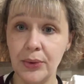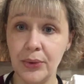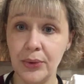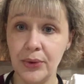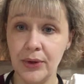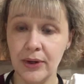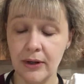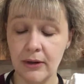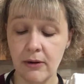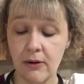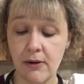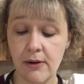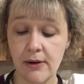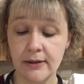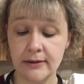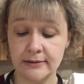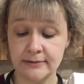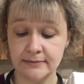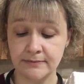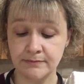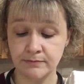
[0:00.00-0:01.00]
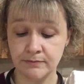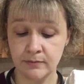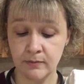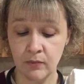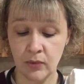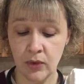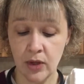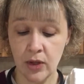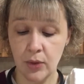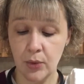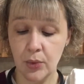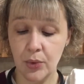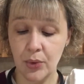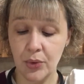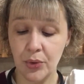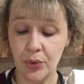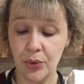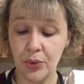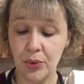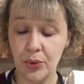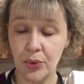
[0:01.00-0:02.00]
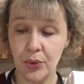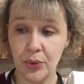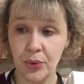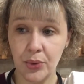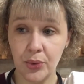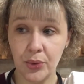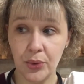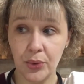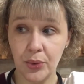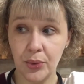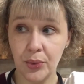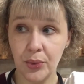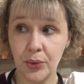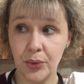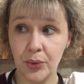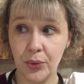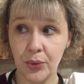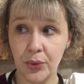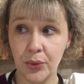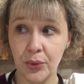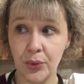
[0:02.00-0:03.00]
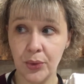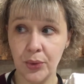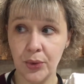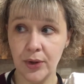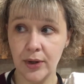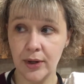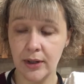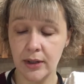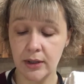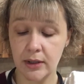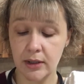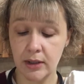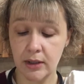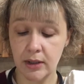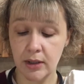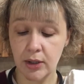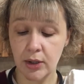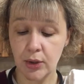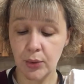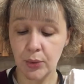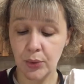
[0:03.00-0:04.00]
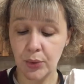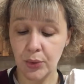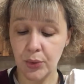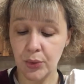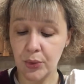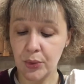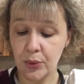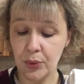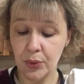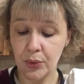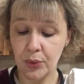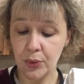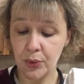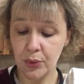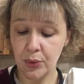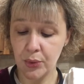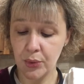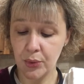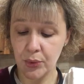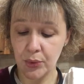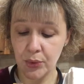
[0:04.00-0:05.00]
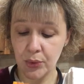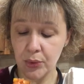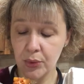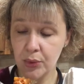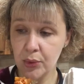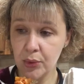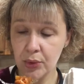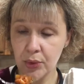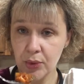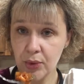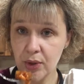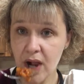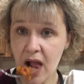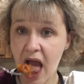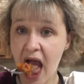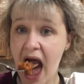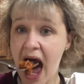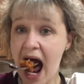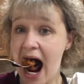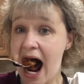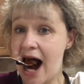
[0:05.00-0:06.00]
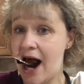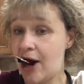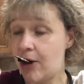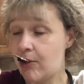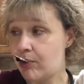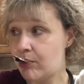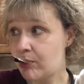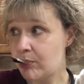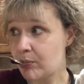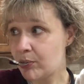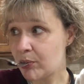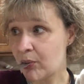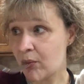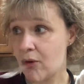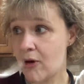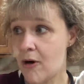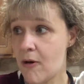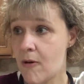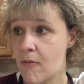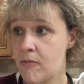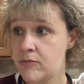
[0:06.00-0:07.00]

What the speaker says: Nobody speaks.